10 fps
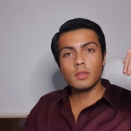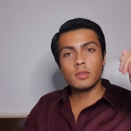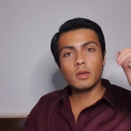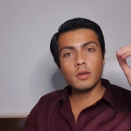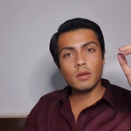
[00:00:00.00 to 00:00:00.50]

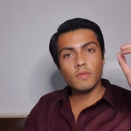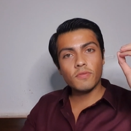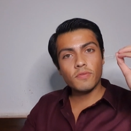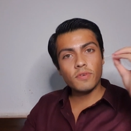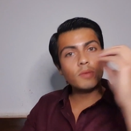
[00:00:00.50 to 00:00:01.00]
the
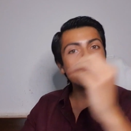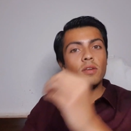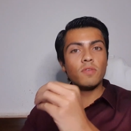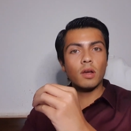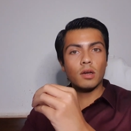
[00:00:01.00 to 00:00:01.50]
female
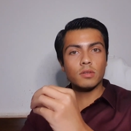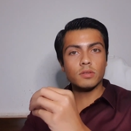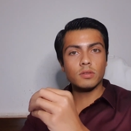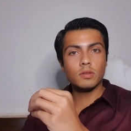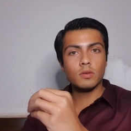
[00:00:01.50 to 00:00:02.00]
flower
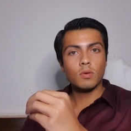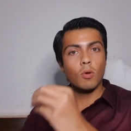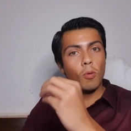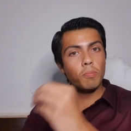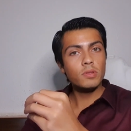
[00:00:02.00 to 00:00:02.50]

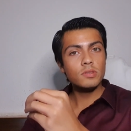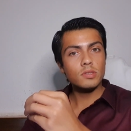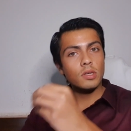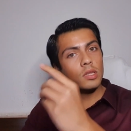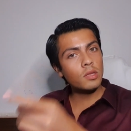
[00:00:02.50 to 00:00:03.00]
opens
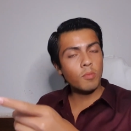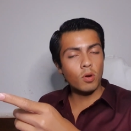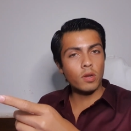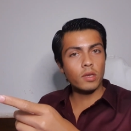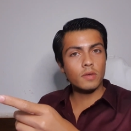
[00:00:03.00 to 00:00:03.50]
in the
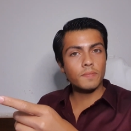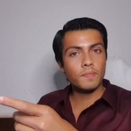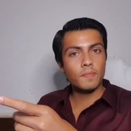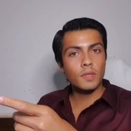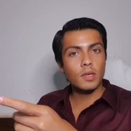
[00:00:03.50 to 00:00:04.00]
morning
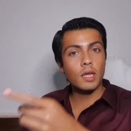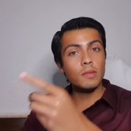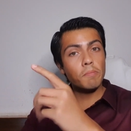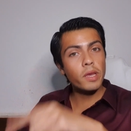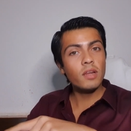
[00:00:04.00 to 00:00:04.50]
and the
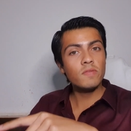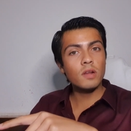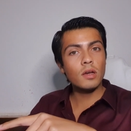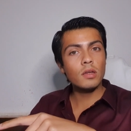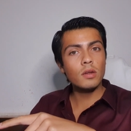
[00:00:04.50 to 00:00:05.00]
male
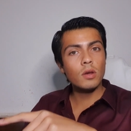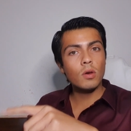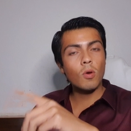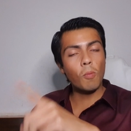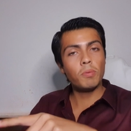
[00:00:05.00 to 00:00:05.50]
flower
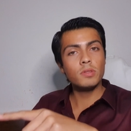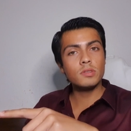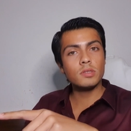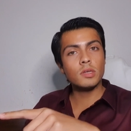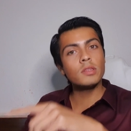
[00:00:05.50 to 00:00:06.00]
opens
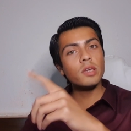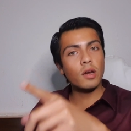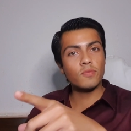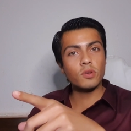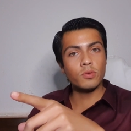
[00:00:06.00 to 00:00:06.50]
in the
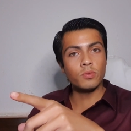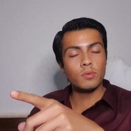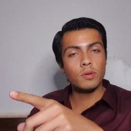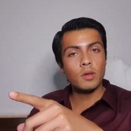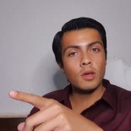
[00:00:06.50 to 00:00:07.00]
afternoon,
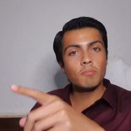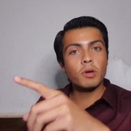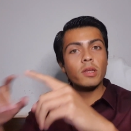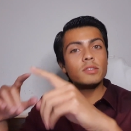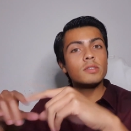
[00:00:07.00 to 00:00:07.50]
but
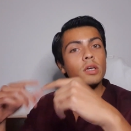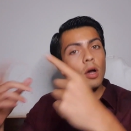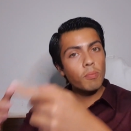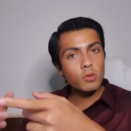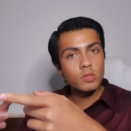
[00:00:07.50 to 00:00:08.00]
it's the
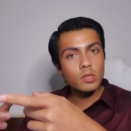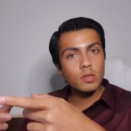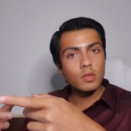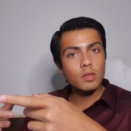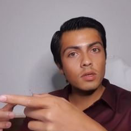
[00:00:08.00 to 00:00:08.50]

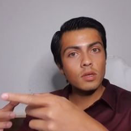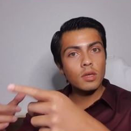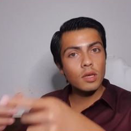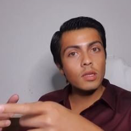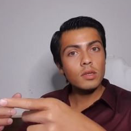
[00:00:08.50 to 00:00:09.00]
opposite
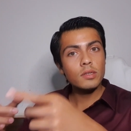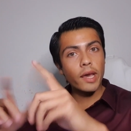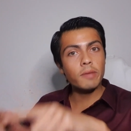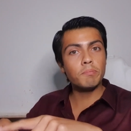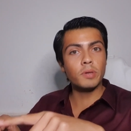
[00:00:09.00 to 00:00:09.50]
in
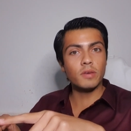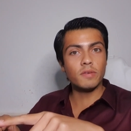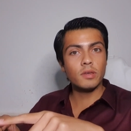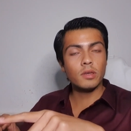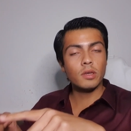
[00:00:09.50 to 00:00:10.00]
type B.
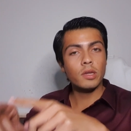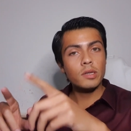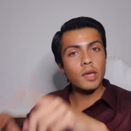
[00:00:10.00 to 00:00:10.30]
In